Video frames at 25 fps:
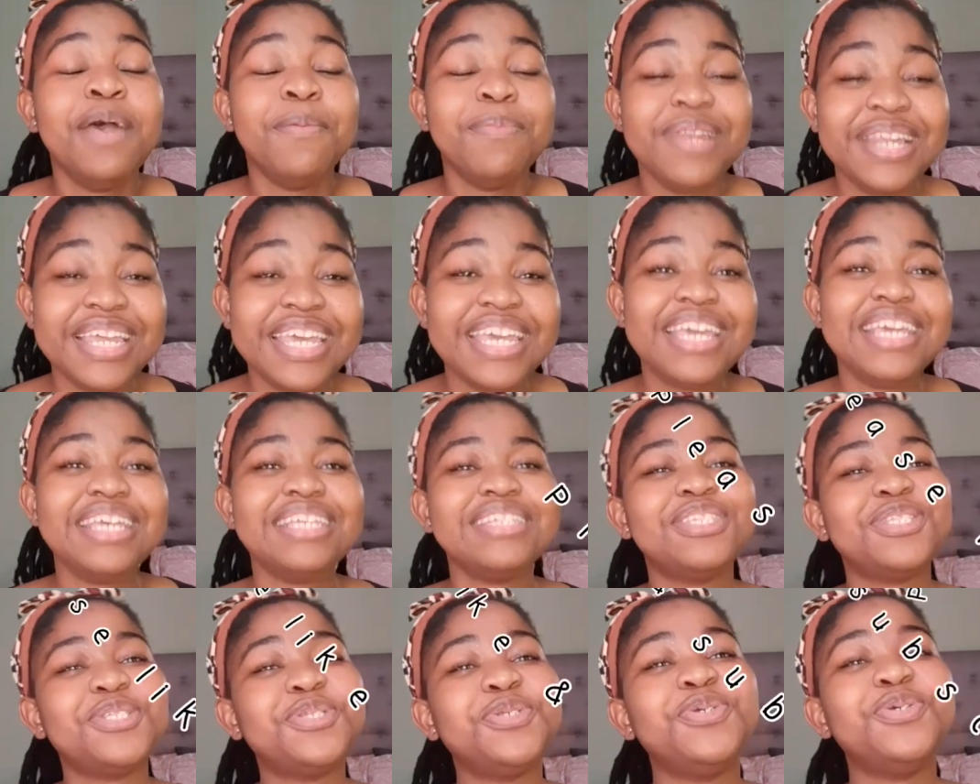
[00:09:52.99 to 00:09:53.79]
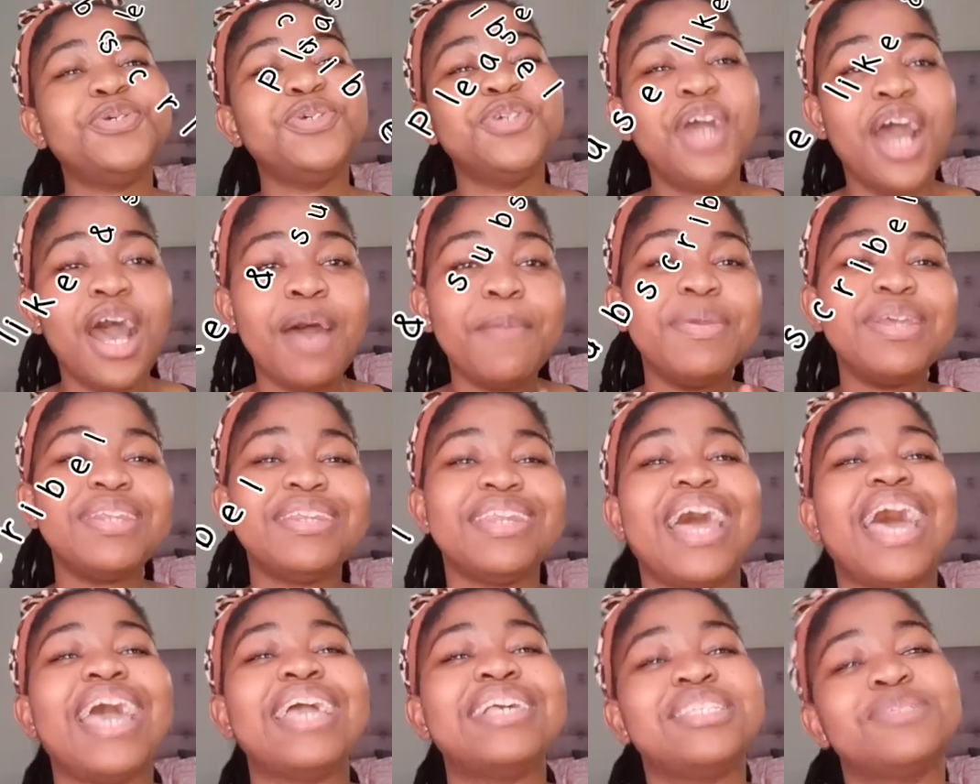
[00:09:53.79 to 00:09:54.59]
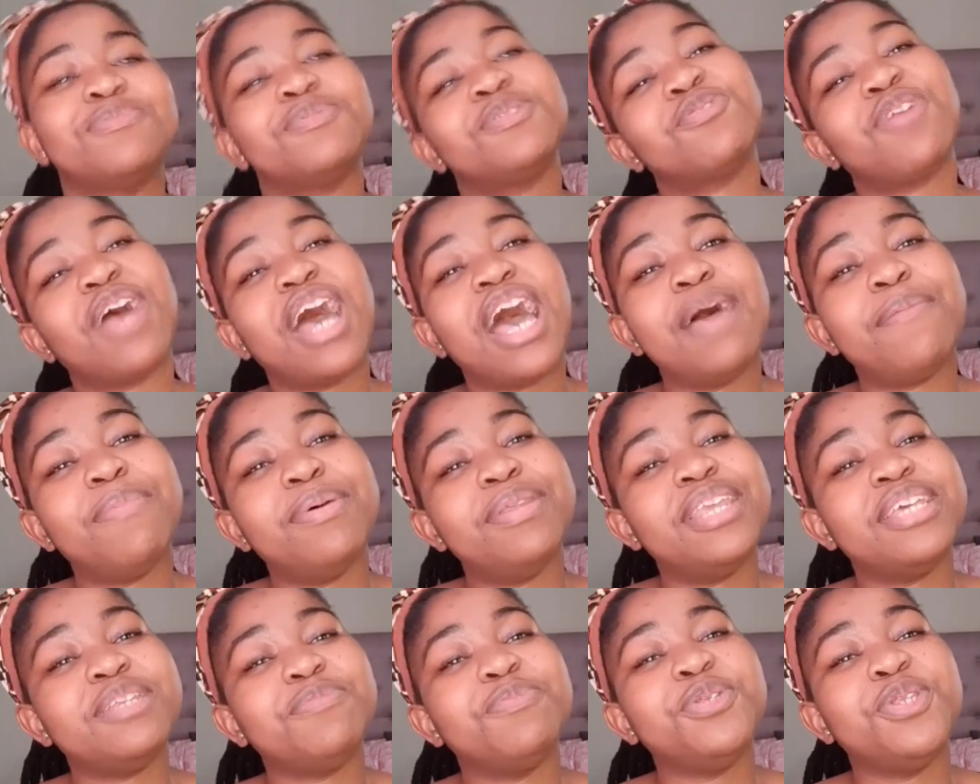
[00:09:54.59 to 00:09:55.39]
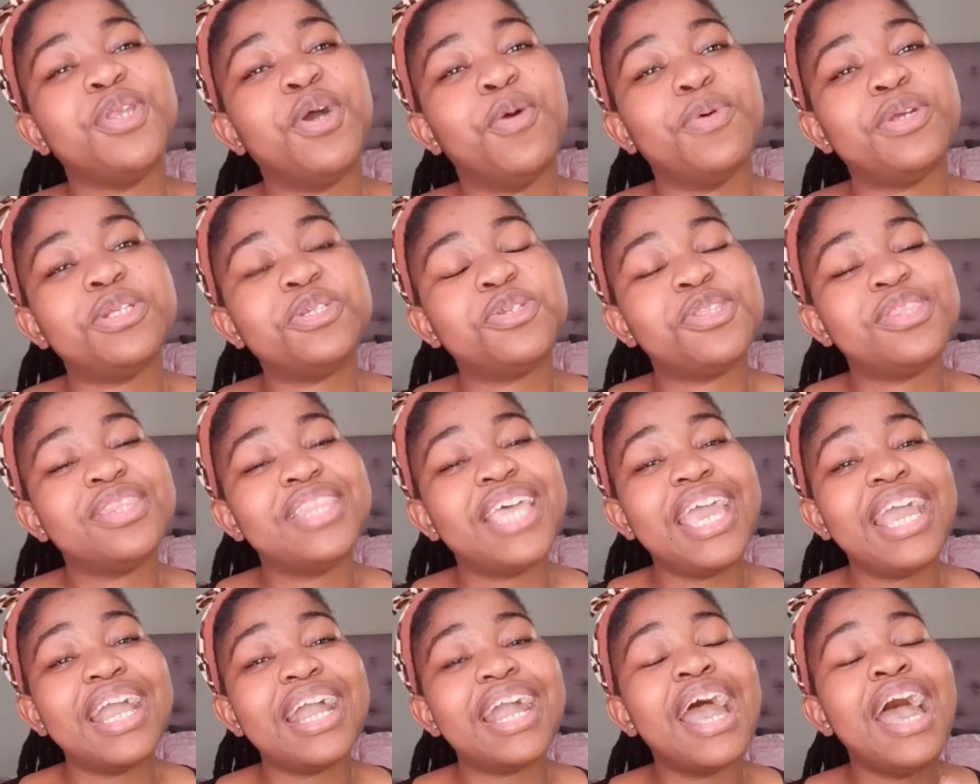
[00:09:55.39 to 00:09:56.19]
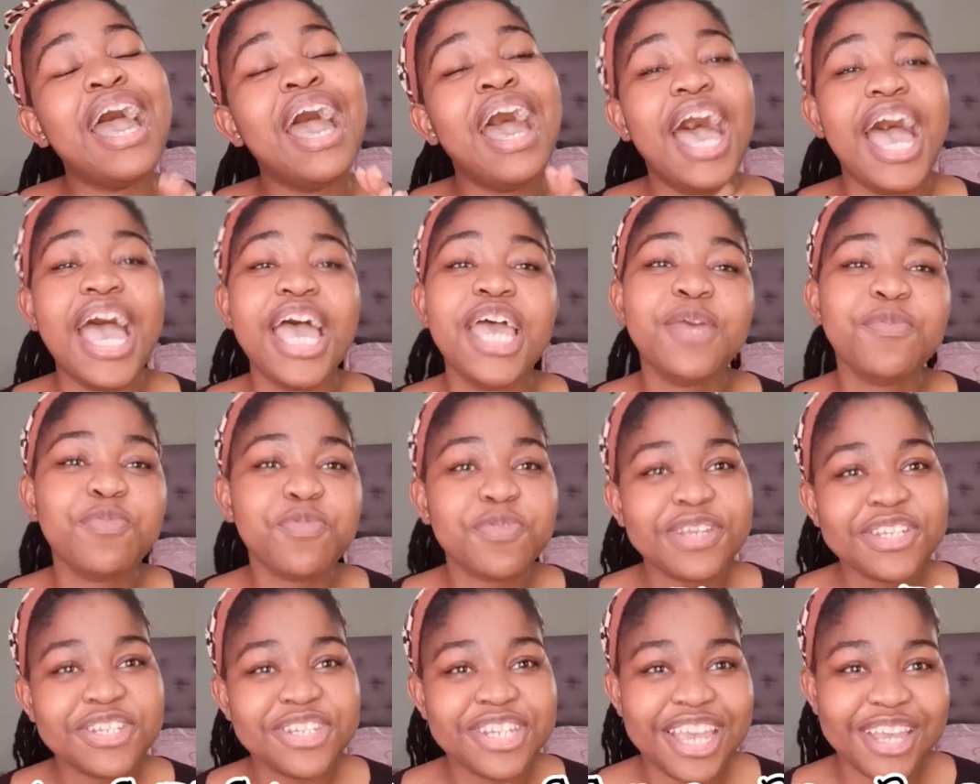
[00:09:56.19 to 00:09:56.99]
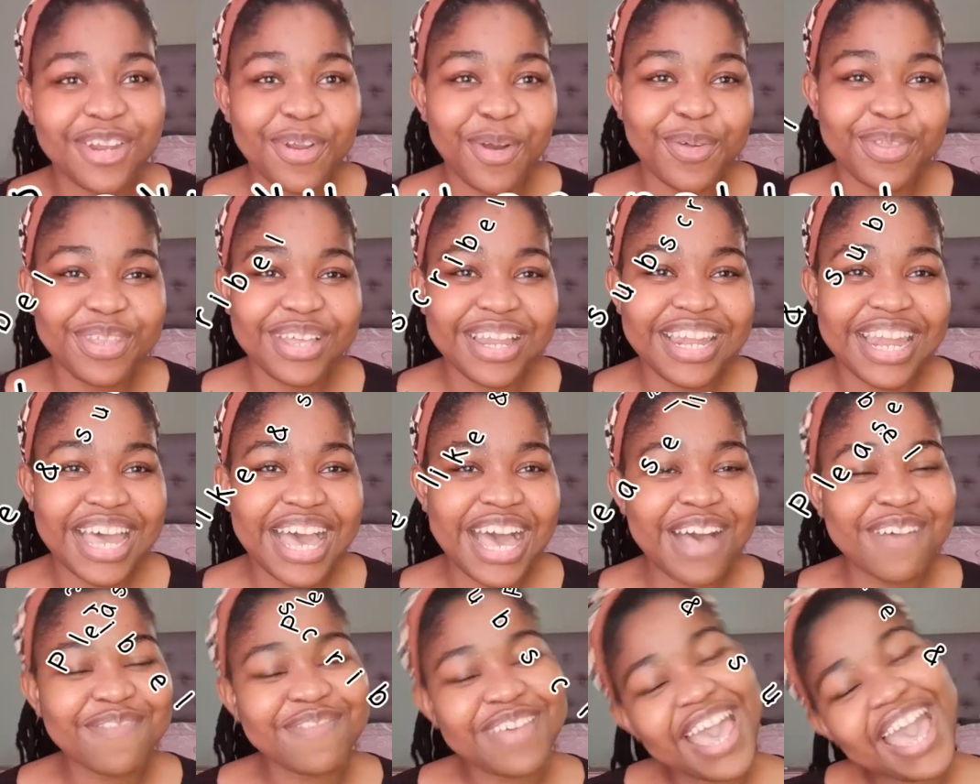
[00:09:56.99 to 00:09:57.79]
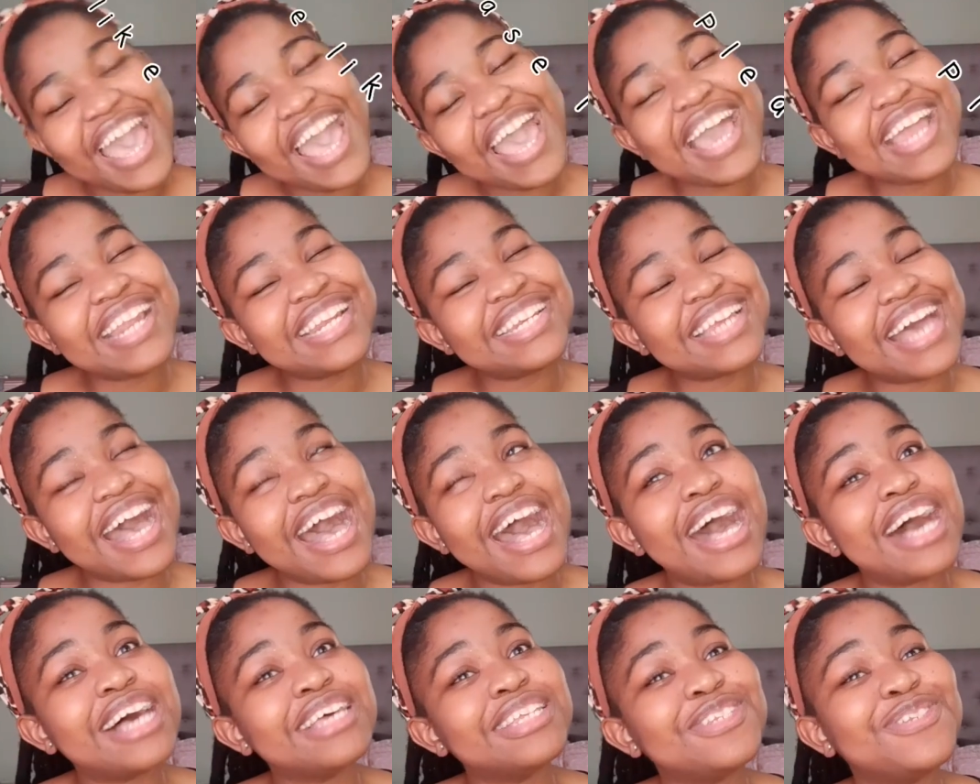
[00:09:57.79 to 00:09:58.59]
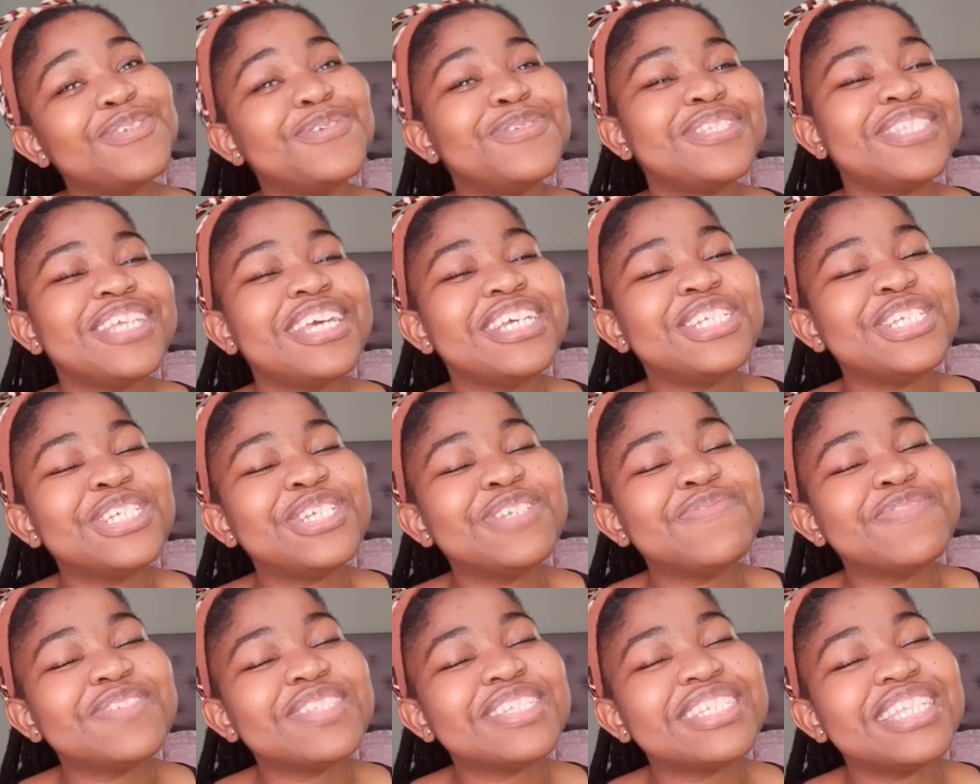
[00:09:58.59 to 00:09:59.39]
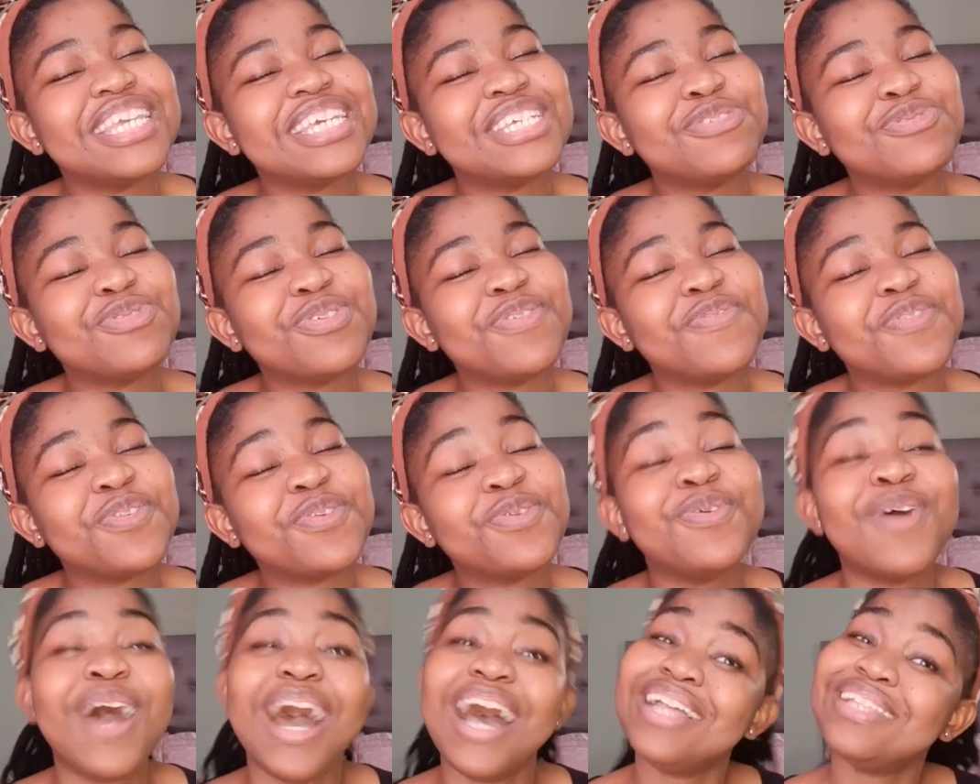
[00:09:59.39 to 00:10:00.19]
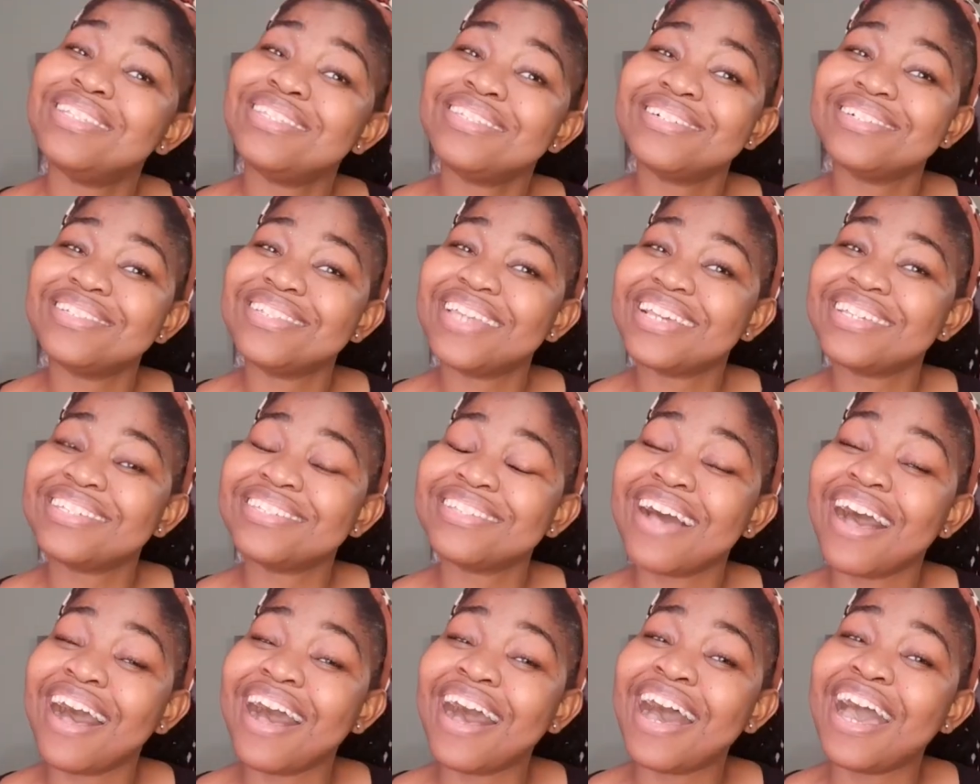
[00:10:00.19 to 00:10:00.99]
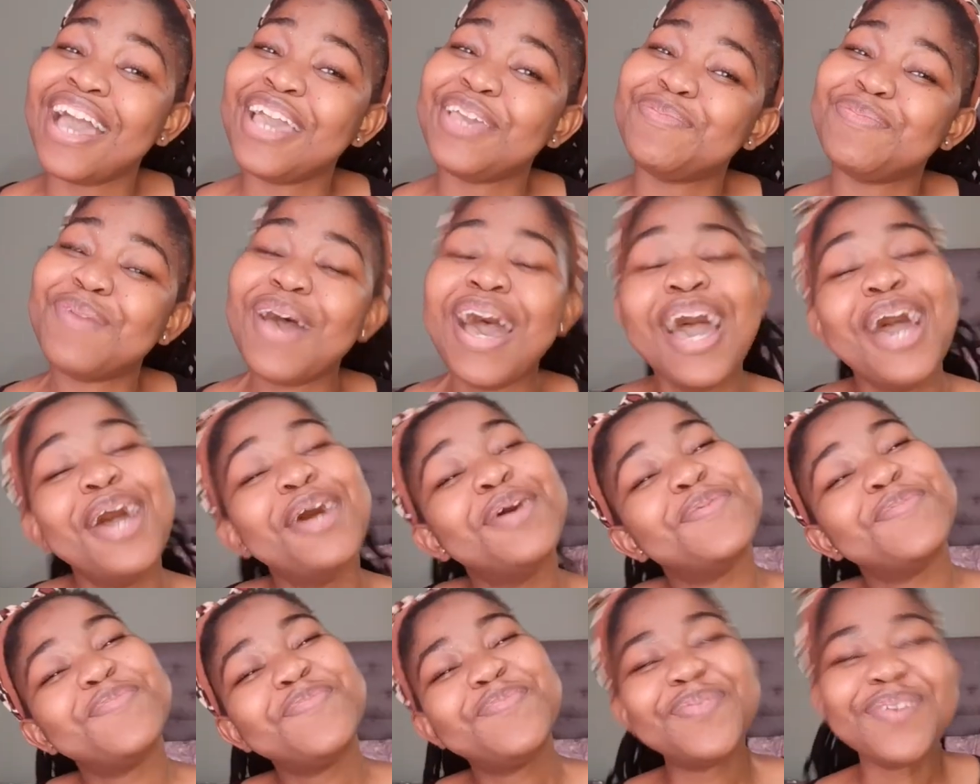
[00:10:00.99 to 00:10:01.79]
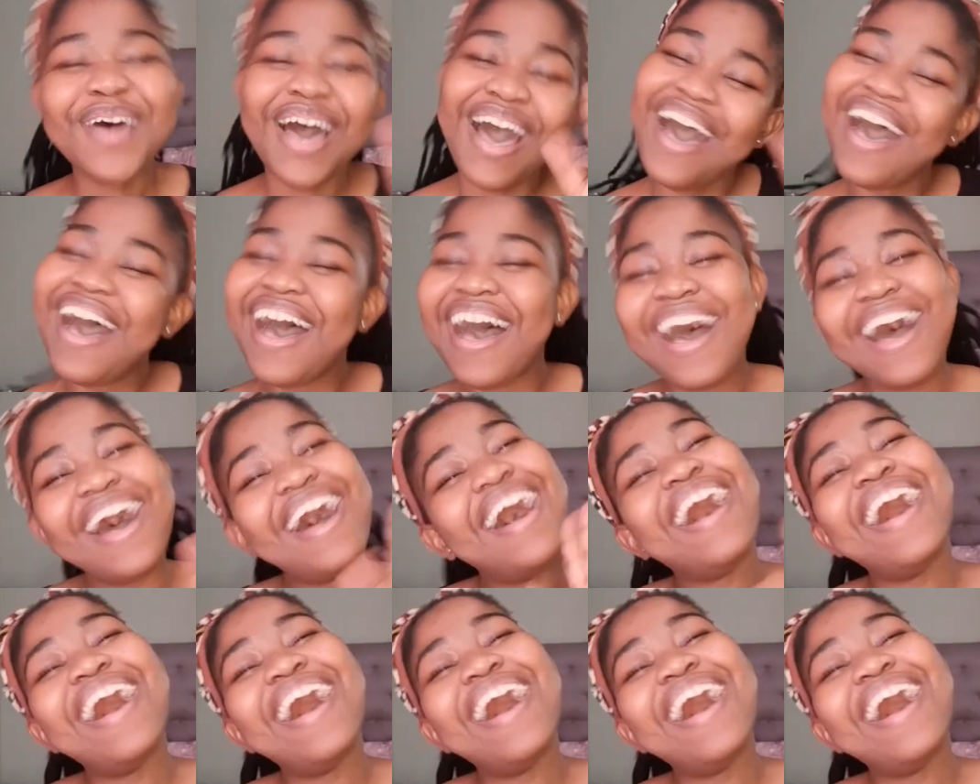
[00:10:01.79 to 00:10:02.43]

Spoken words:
Please do comment, like, subscribe, and let me know what you think. I appreciate all the love, and do stay tuned for the next review. Until next time, bye!